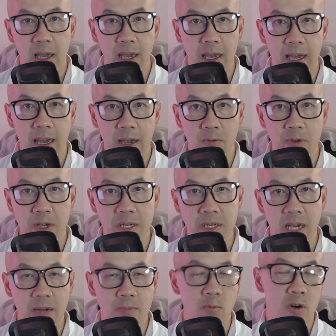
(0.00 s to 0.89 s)
and we can
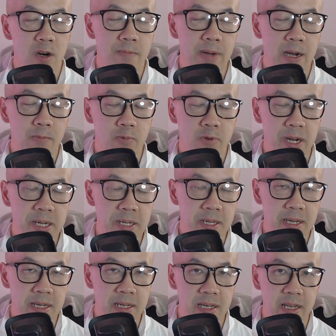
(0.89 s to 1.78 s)
talk more about
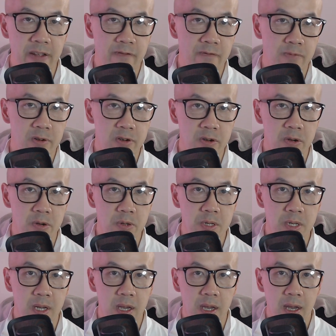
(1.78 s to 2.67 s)
pricing,
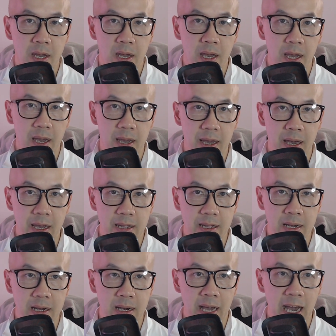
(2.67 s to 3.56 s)
deliverables, and
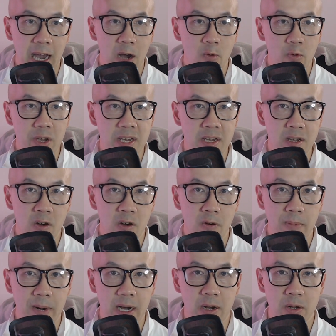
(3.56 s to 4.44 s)
how we can go
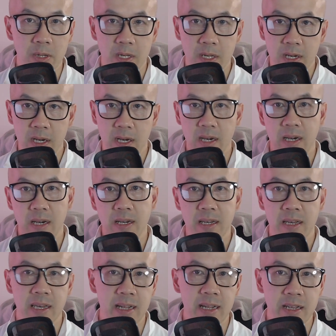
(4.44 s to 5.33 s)
about
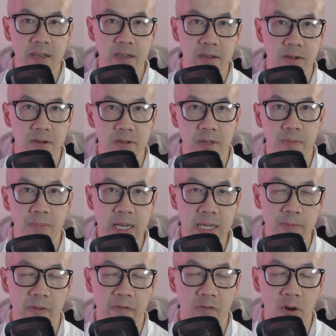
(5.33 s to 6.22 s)
getting you the
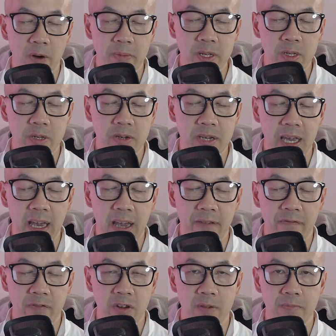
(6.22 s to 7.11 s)
best performance you can
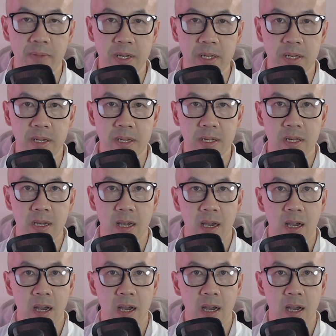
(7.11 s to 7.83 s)
for your business.